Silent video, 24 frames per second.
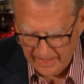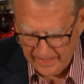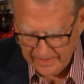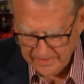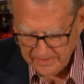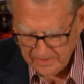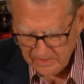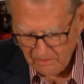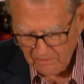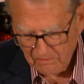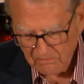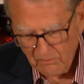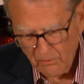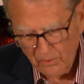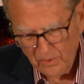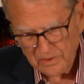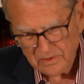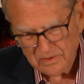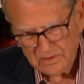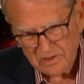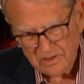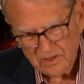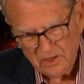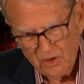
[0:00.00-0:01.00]
I don't
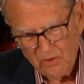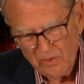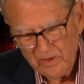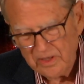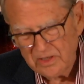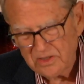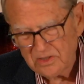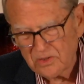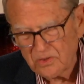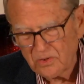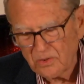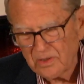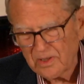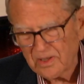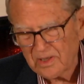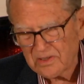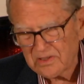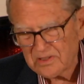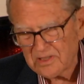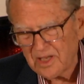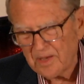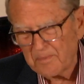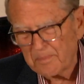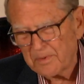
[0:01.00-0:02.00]
want to go into it,
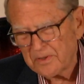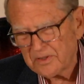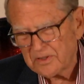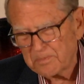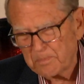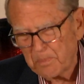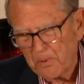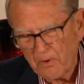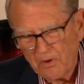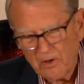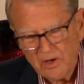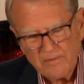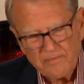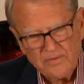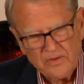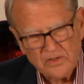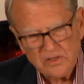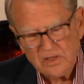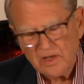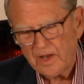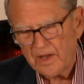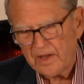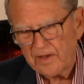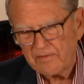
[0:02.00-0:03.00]
except it's part of
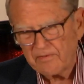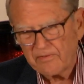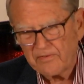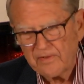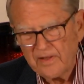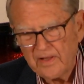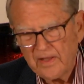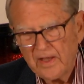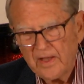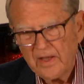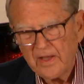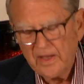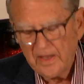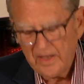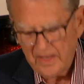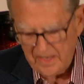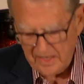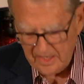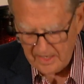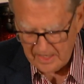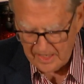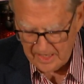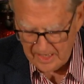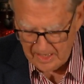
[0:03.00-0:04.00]
his life.
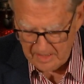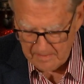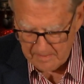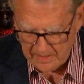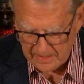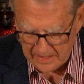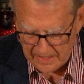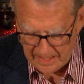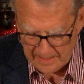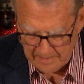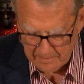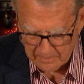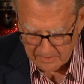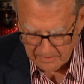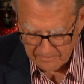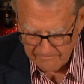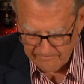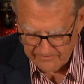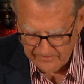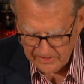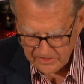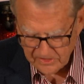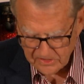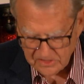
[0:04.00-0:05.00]
He became
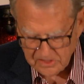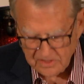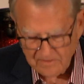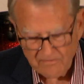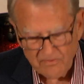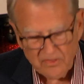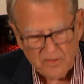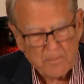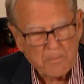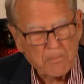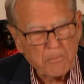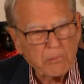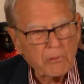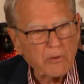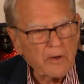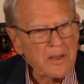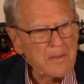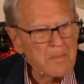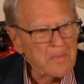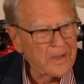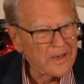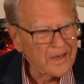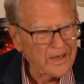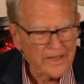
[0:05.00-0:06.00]
convinced of the
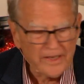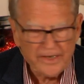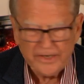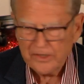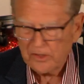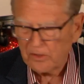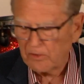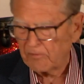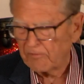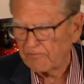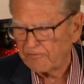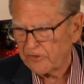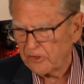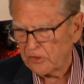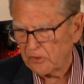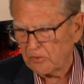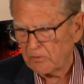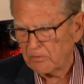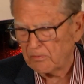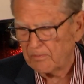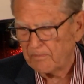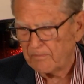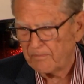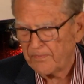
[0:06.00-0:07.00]
premillennial
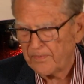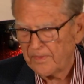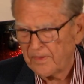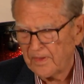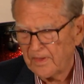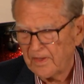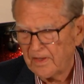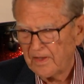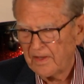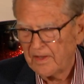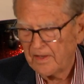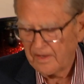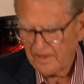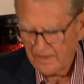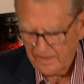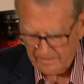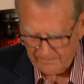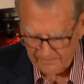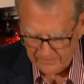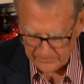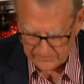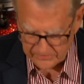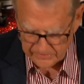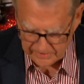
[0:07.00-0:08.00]
view
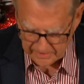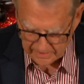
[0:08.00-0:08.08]
of the